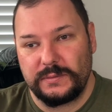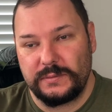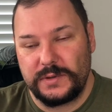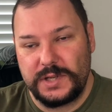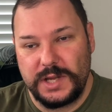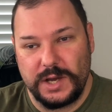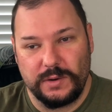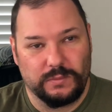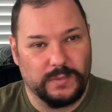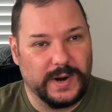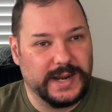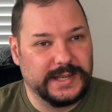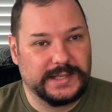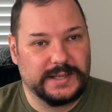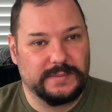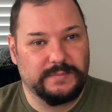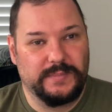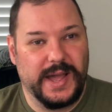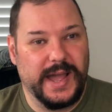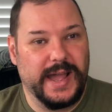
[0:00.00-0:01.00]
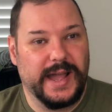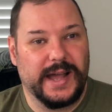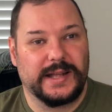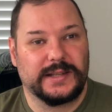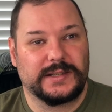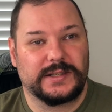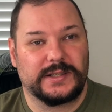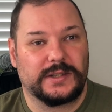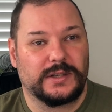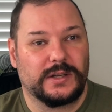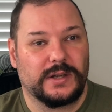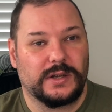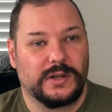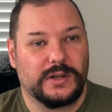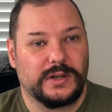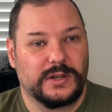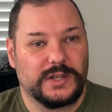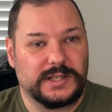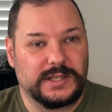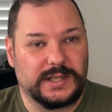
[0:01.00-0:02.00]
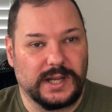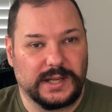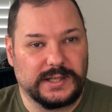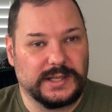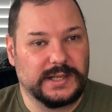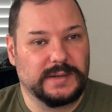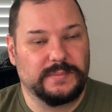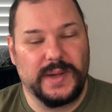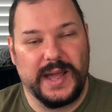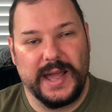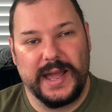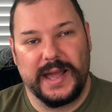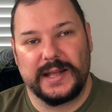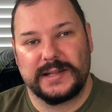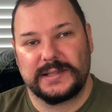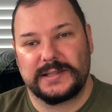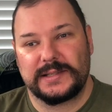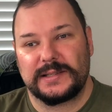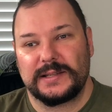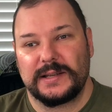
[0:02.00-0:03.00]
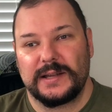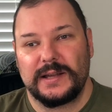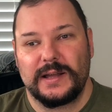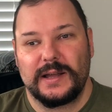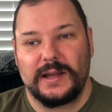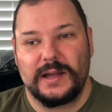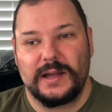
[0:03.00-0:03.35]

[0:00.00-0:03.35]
you know, racing pants, stunting pants.